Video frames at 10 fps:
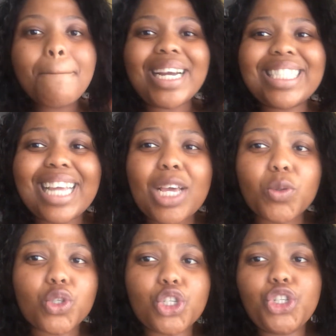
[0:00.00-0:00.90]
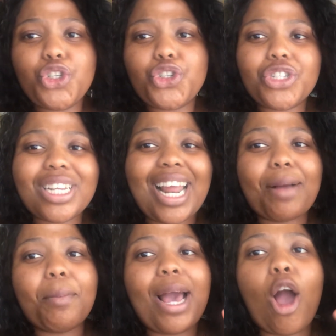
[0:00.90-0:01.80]
my day was interesting,
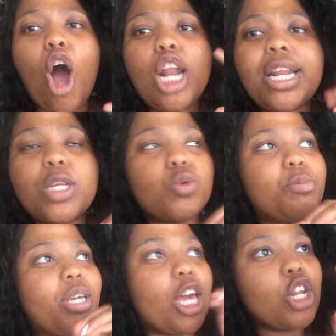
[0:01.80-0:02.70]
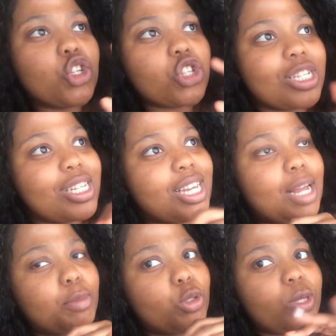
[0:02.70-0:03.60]
like my holidays would be interesting,
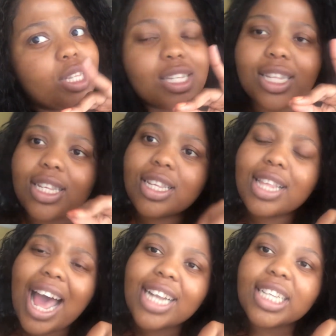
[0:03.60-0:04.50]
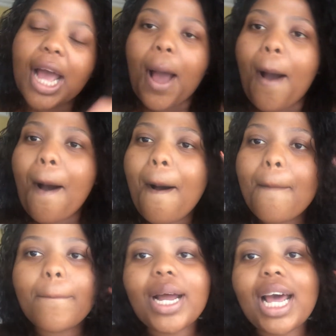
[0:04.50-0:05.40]
I'd be doing this and this and that.
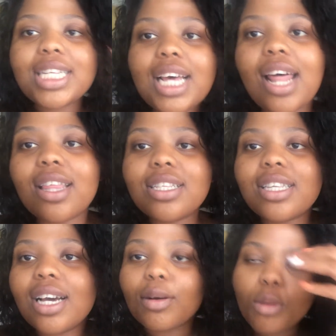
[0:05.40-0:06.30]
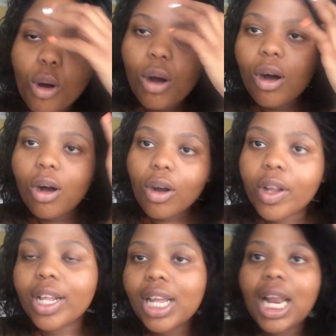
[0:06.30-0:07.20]
But I signed up this year, oh,
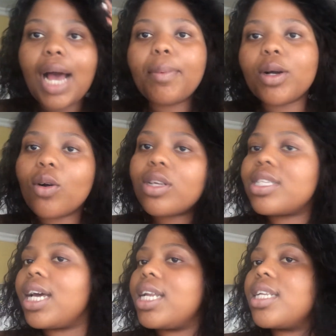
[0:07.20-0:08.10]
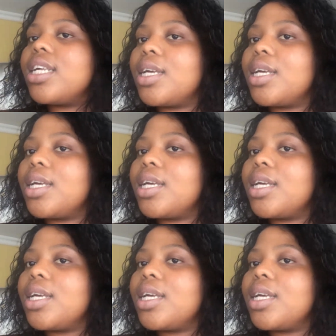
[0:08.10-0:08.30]
going to clear up a cook start.